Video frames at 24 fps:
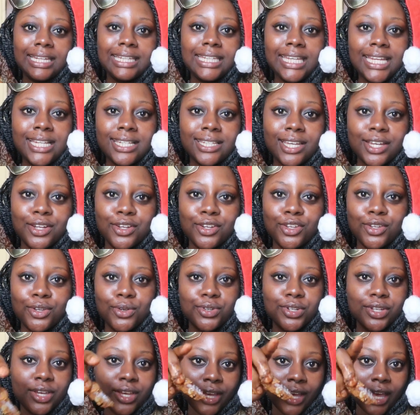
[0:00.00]
leaked a
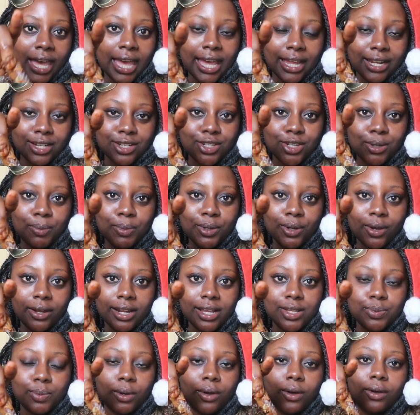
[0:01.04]
nude. And to be
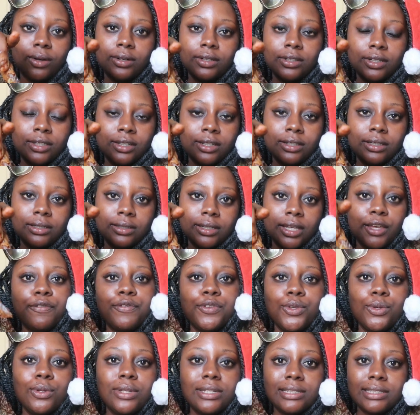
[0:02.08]
honest, well,
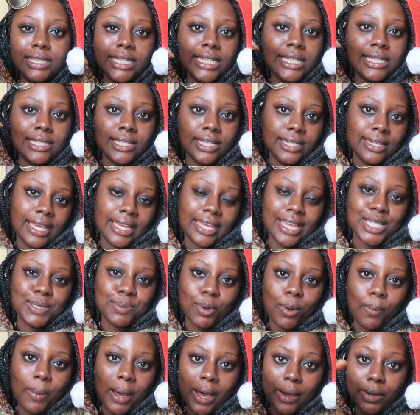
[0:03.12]
if you leaked it, I
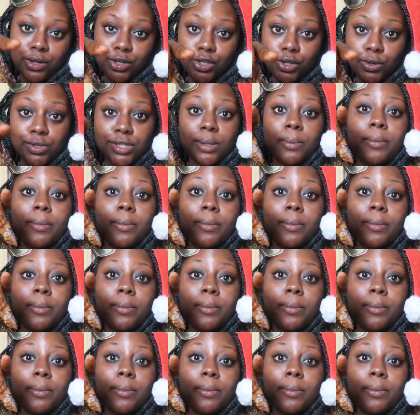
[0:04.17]
guess more power to you.